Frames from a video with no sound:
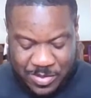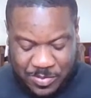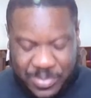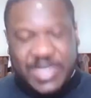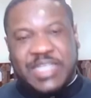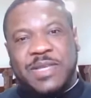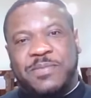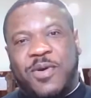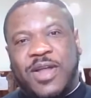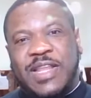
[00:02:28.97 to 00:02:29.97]
But it is
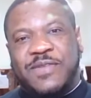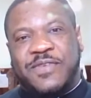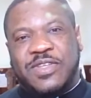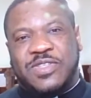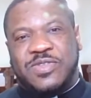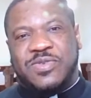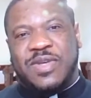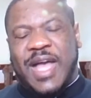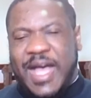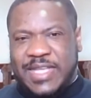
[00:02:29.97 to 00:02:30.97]
important for us to
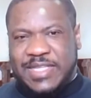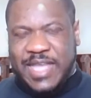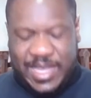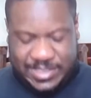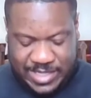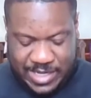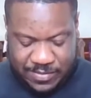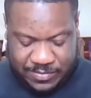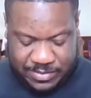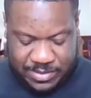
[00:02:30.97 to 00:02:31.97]
ask
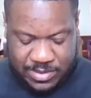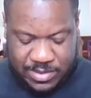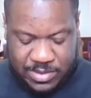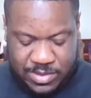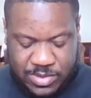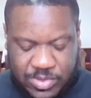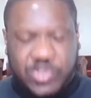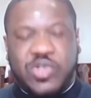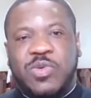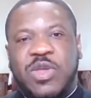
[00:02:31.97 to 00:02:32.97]
ourselves
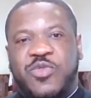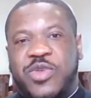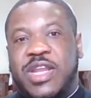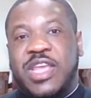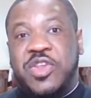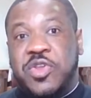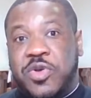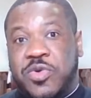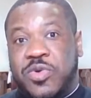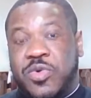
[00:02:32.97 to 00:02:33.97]
do we really
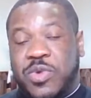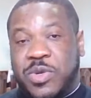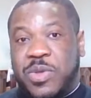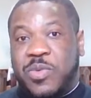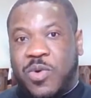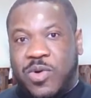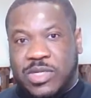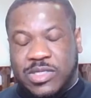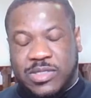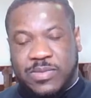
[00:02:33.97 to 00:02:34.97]
know what we want?
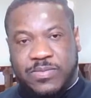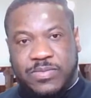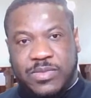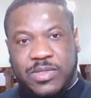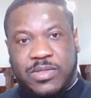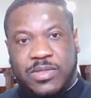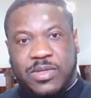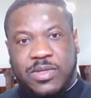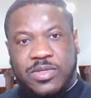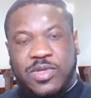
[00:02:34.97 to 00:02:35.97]

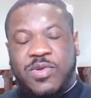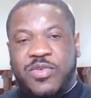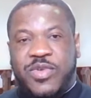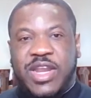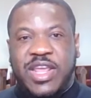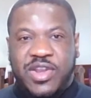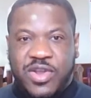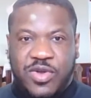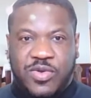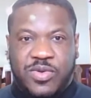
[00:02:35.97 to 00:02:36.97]
Do we really
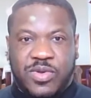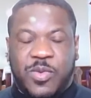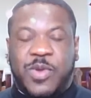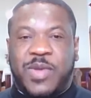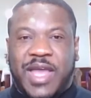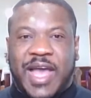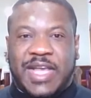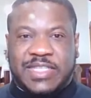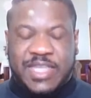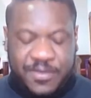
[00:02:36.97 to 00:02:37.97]
know what we are
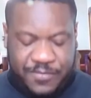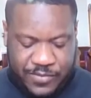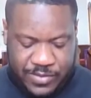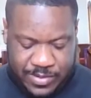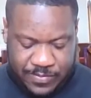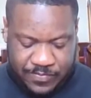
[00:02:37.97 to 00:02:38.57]
asking for?